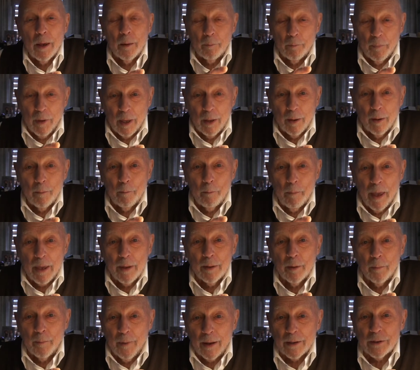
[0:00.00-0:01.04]
may be
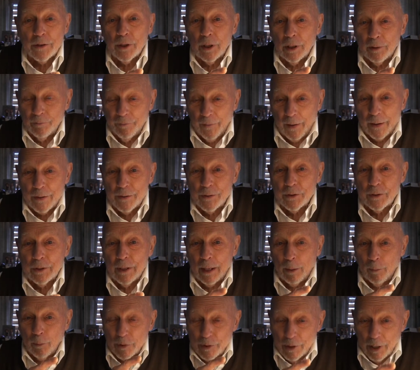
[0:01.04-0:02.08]
the best advice
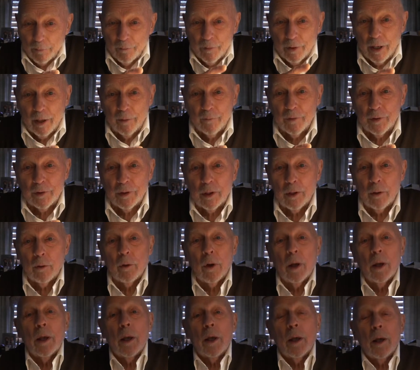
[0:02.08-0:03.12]
that was ever given to
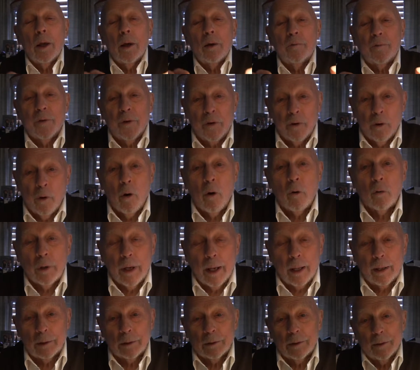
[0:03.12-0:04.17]
you for your own
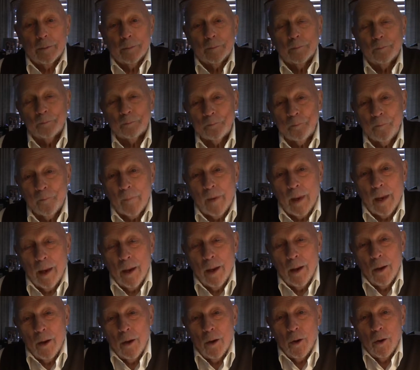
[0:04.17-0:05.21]
health.
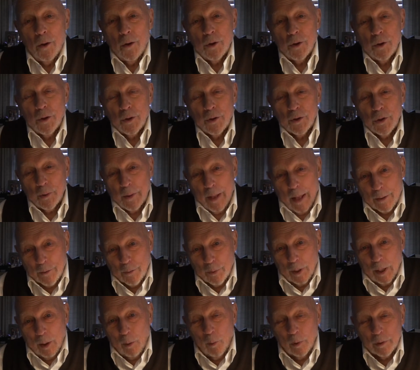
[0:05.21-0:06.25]
So that's
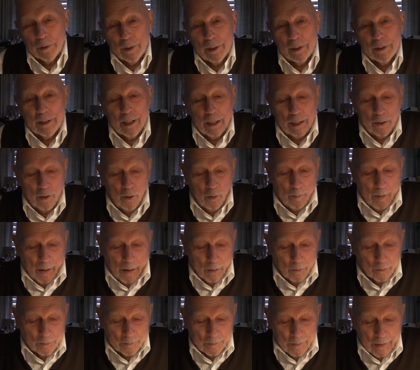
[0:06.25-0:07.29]
what I wanted to tell you
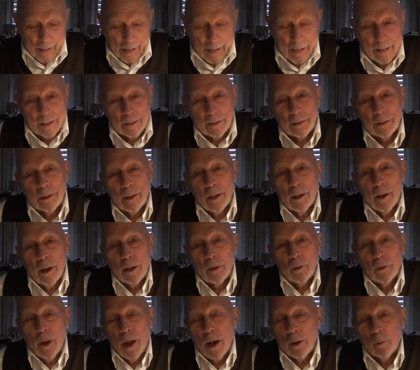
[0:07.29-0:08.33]
about, and
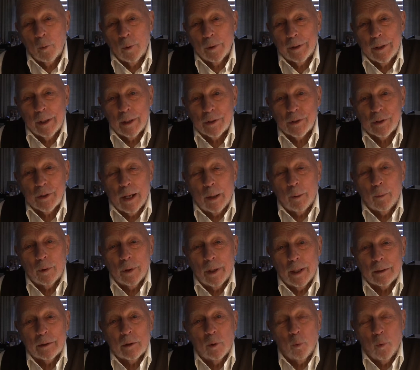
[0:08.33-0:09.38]
along with this, I would
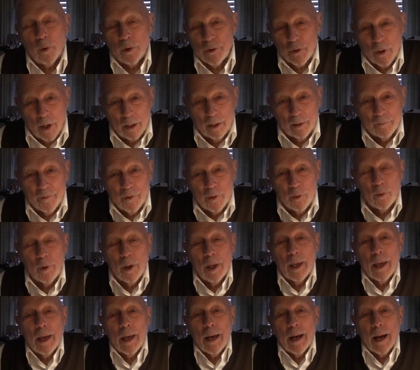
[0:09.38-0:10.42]
like to wish all of you
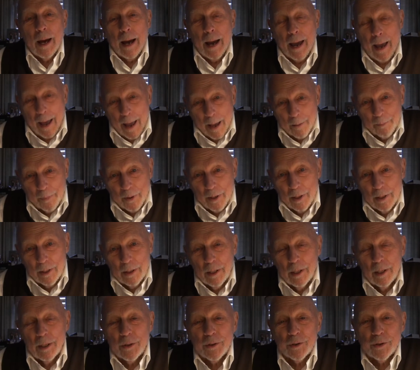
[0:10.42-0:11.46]
a happy,
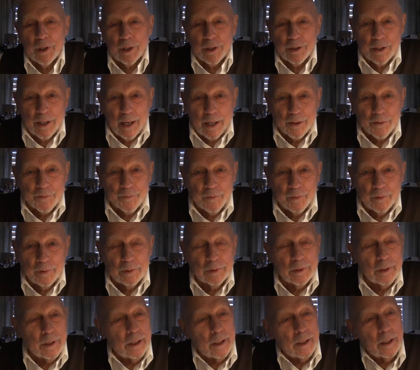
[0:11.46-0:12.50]

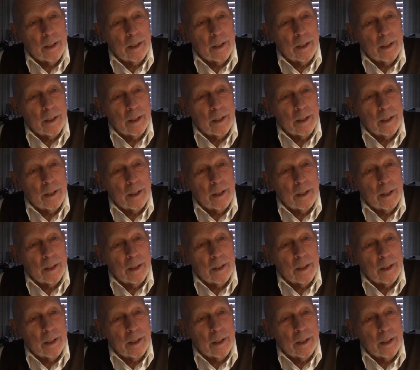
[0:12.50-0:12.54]
successful,